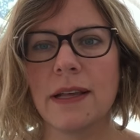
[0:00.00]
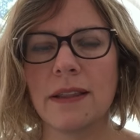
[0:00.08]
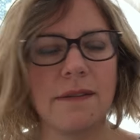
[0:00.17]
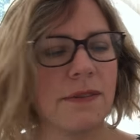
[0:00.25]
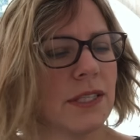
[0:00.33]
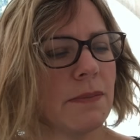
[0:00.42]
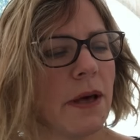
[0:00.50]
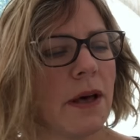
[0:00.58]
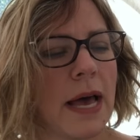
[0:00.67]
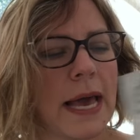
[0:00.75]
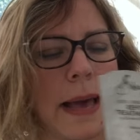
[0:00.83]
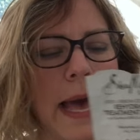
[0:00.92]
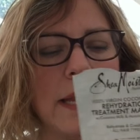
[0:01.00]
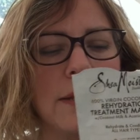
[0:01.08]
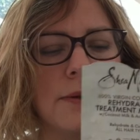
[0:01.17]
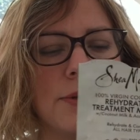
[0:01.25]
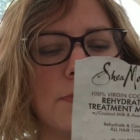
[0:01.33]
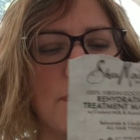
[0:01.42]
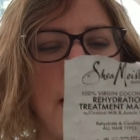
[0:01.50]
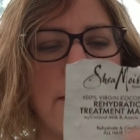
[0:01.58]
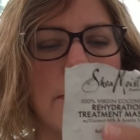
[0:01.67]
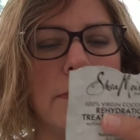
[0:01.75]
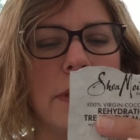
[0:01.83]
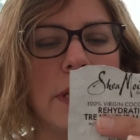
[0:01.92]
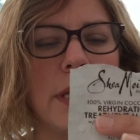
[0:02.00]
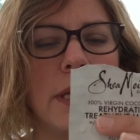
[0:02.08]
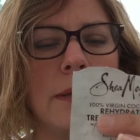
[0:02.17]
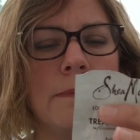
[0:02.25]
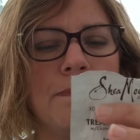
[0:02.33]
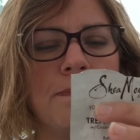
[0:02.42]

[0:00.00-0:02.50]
I love the smell. I had to use probably